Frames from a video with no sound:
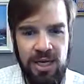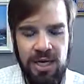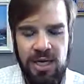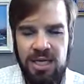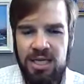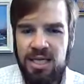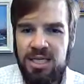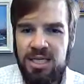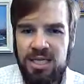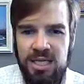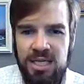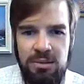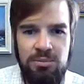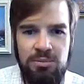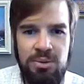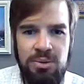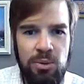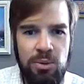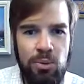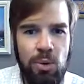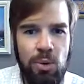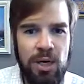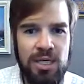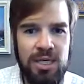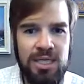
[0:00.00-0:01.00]
They simply
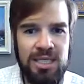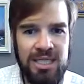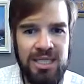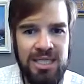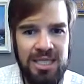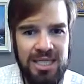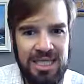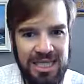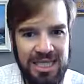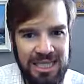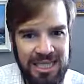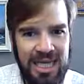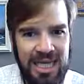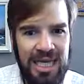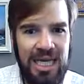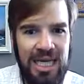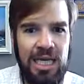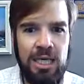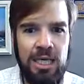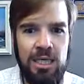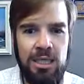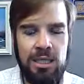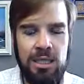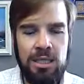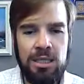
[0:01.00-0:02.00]
want us to
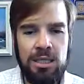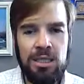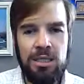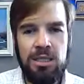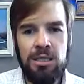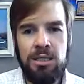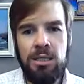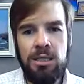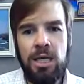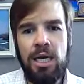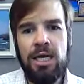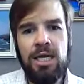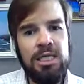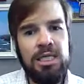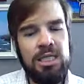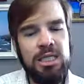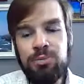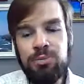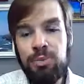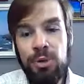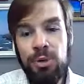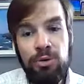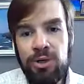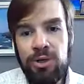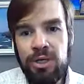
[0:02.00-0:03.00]
see and
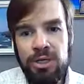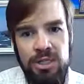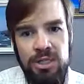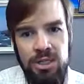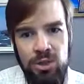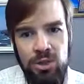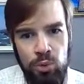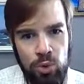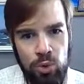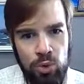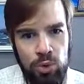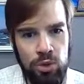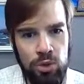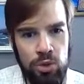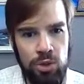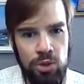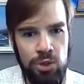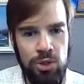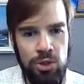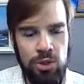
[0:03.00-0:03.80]
experience the world.